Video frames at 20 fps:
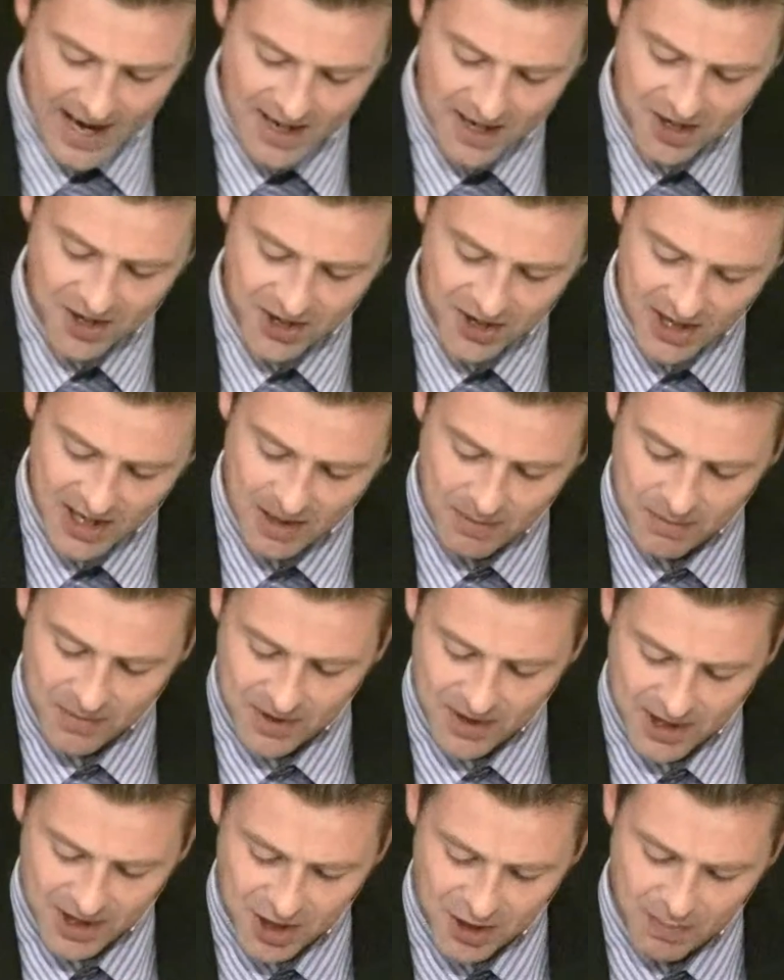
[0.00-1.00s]
and it
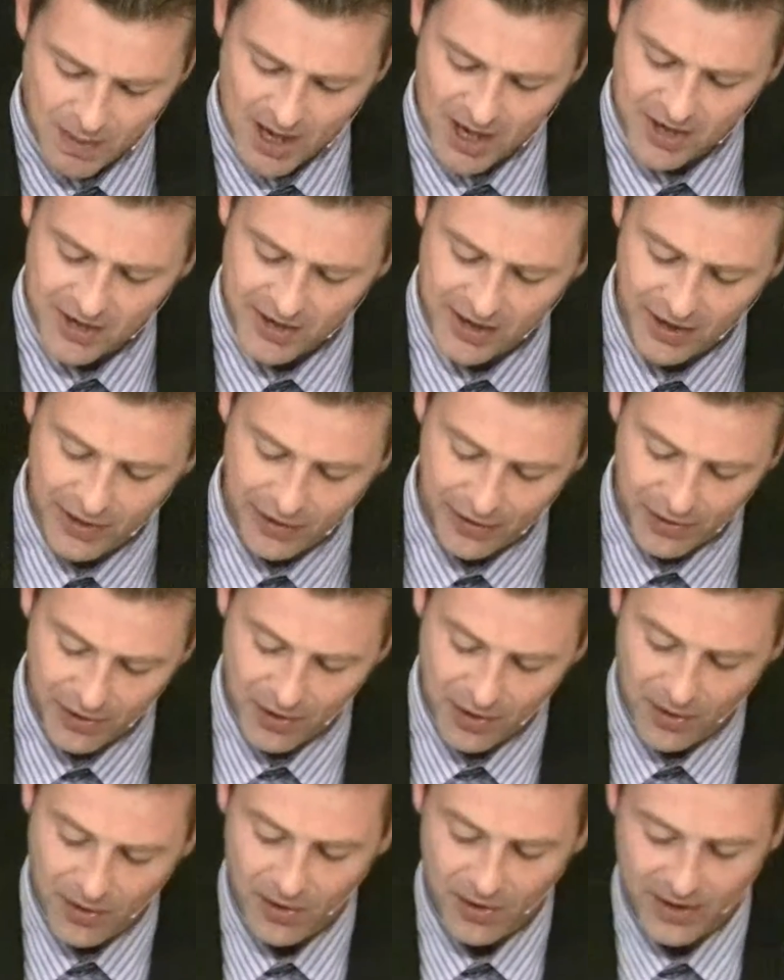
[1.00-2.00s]
seems especially
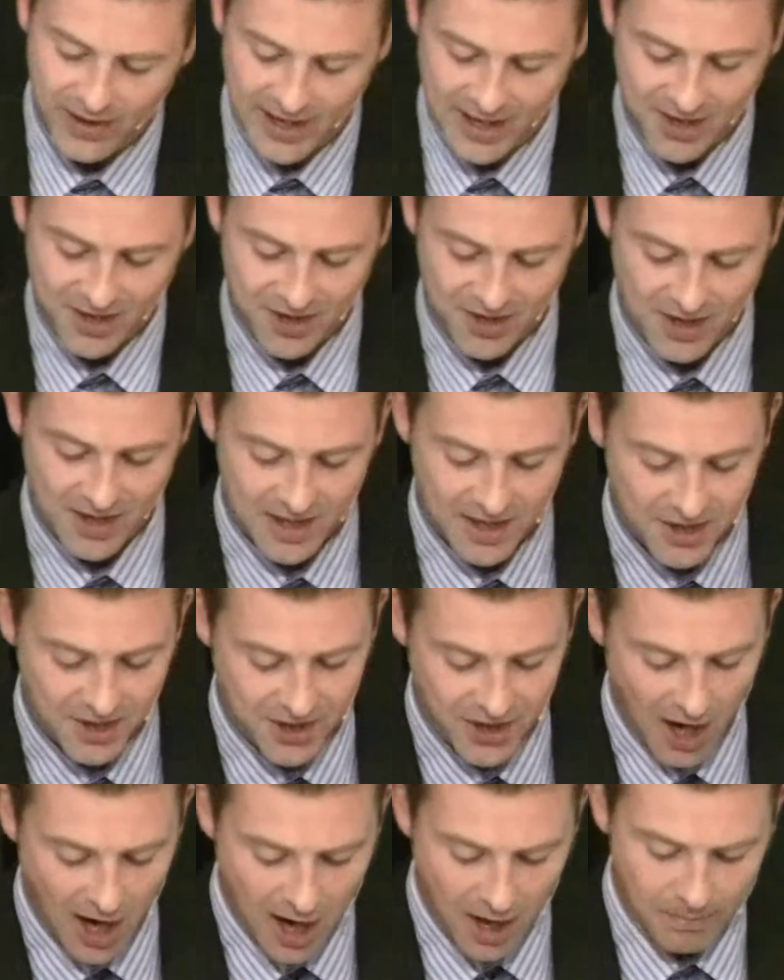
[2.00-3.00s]
through this
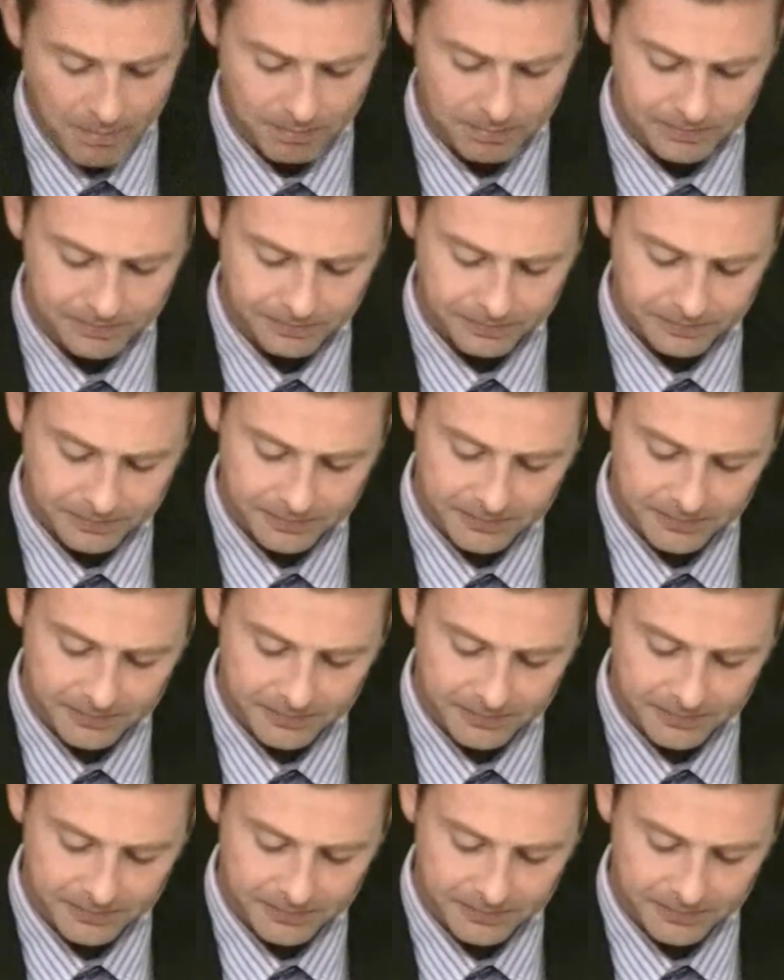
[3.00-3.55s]
psalm.